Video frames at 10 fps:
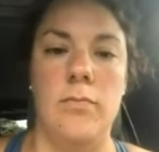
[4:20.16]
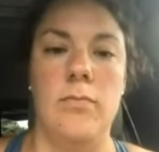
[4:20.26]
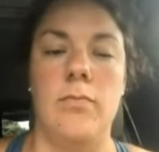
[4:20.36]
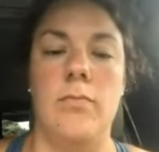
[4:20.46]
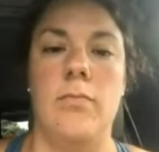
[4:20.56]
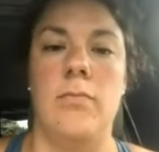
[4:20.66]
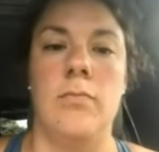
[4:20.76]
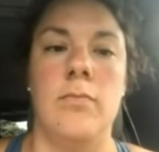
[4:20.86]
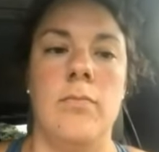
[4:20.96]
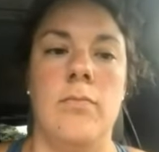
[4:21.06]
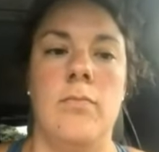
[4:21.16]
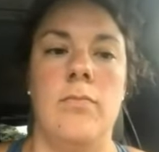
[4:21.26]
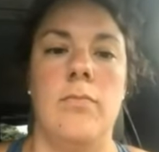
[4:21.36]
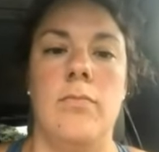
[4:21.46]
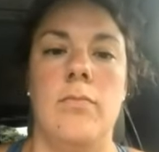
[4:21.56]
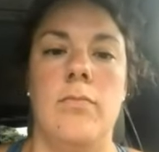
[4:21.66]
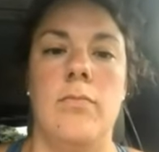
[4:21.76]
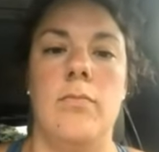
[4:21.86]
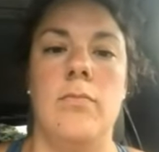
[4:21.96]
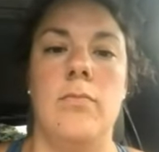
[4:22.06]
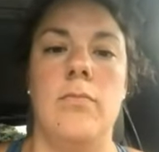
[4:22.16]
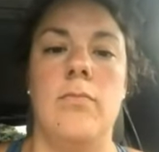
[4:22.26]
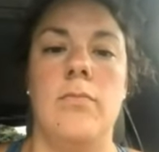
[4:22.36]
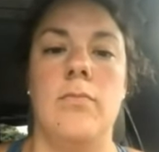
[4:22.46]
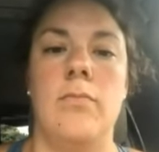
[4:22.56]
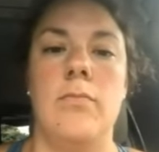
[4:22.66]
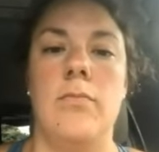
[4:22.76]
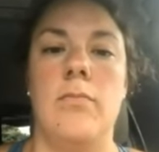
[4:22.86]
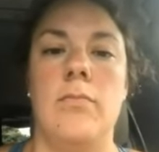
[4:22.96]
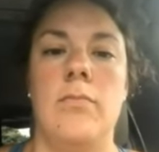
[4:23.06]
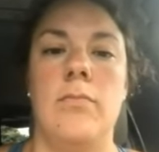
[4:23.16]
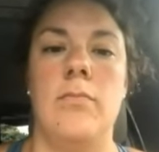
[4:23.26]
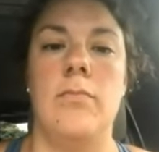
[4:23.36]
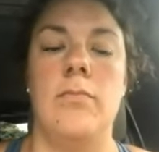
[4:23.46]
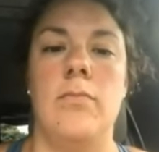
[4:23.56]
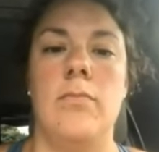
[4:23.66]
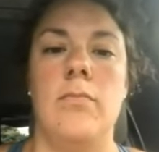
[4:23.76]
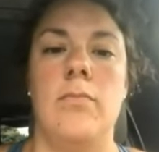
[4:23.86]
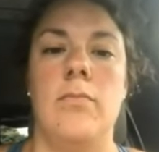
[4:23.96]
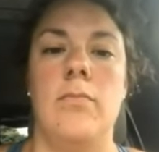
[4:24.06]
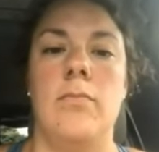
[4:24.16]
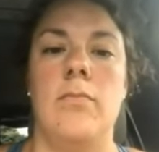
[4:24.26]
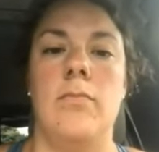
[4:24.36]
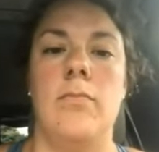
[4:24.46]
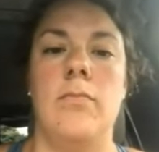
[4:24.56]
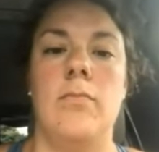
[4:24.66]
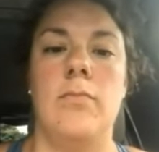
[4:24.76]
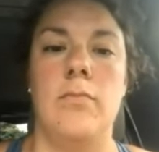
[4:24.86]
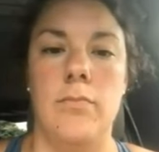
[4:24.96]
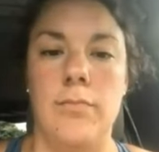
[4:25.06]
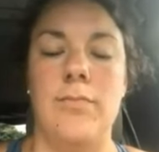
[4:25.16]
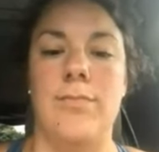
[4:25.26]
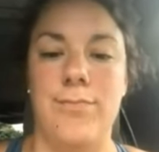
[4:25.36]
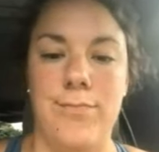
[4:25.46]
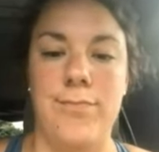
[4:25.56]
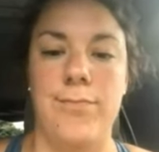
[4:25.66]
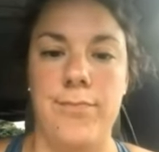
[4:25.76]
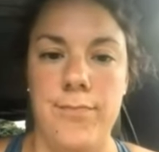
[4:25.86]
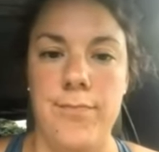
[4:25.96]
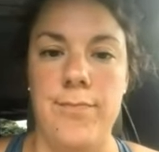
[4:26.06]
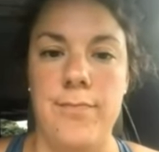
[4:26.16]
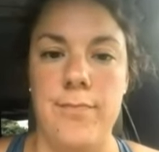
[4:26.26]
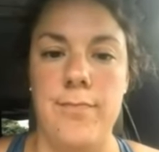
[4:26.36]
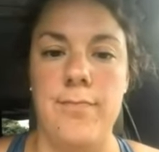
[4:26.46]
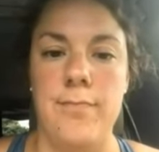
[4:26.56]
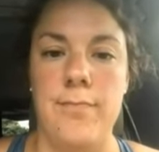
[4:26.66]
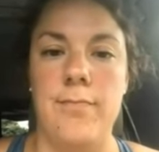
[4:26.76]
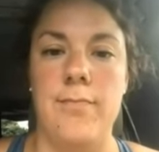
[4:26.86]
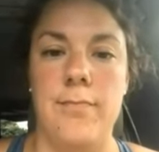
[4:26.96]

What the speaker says: (not speaking)